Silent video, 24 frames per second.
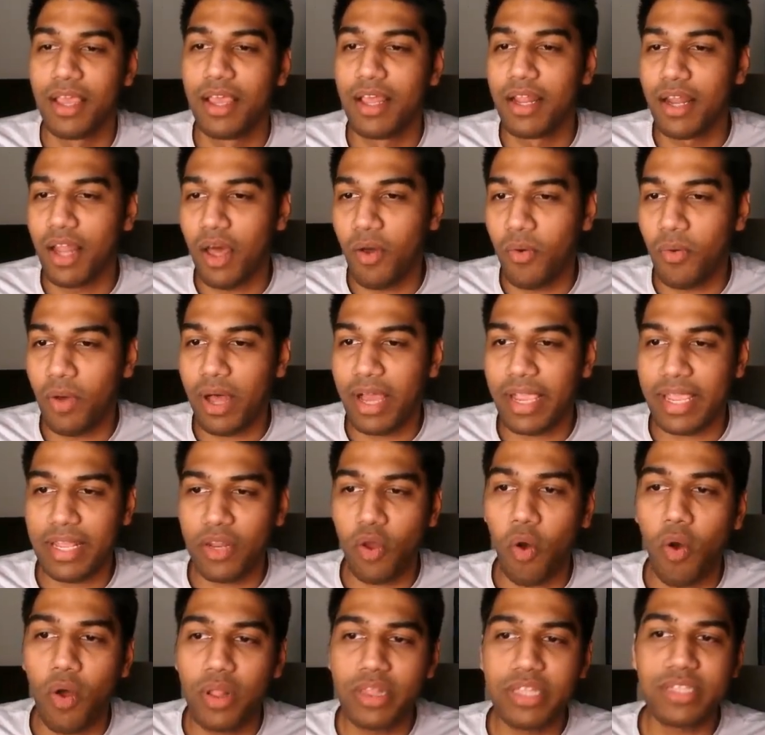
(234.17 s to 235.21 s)
Now again,
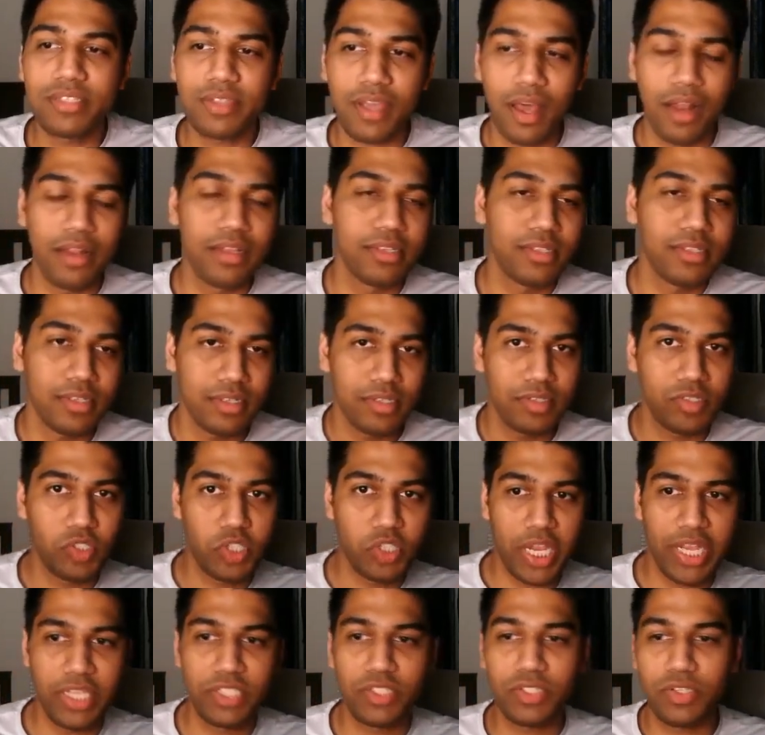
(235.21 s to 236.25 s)
all these colors
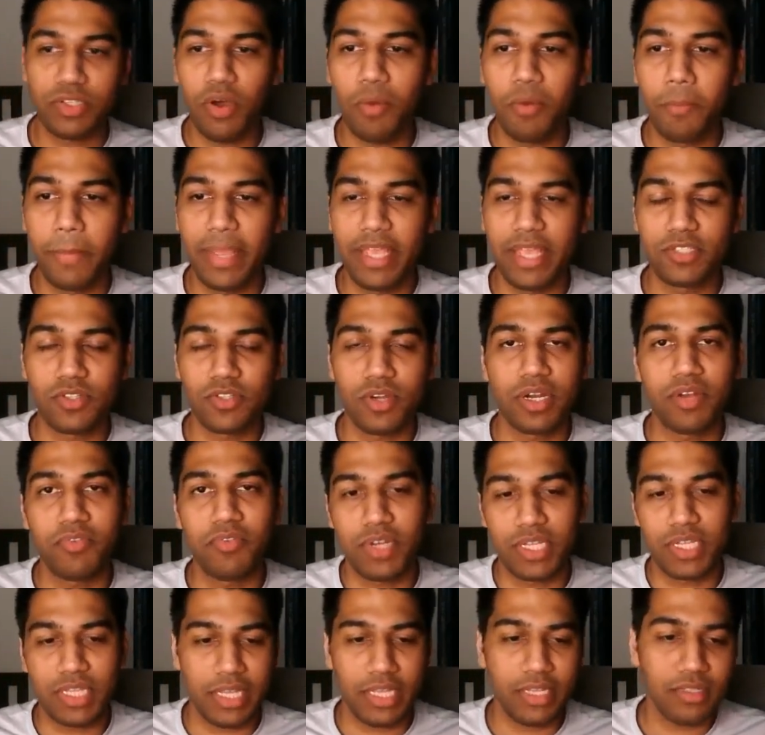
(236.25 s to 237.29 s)
change based on
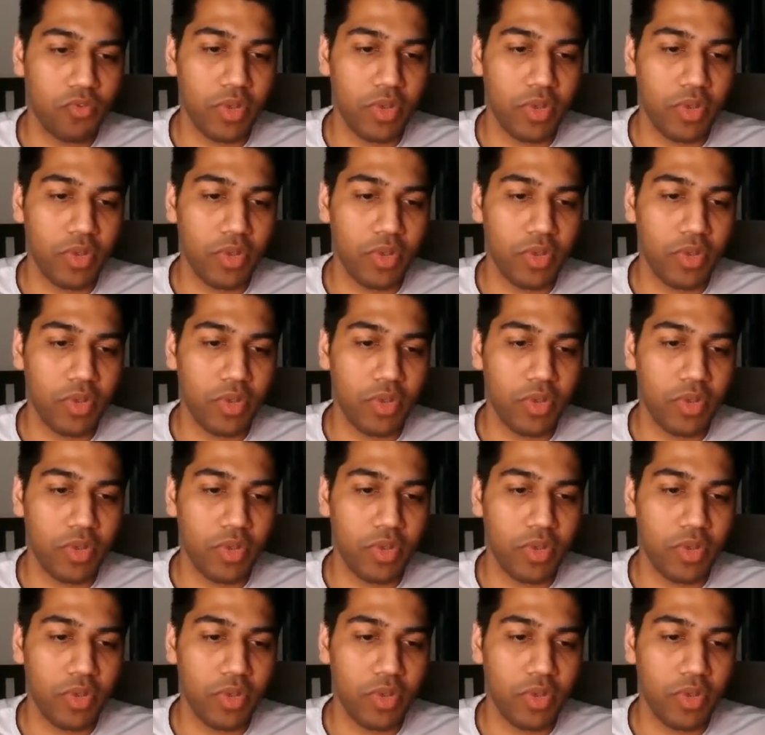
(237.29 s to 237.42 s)
different things. For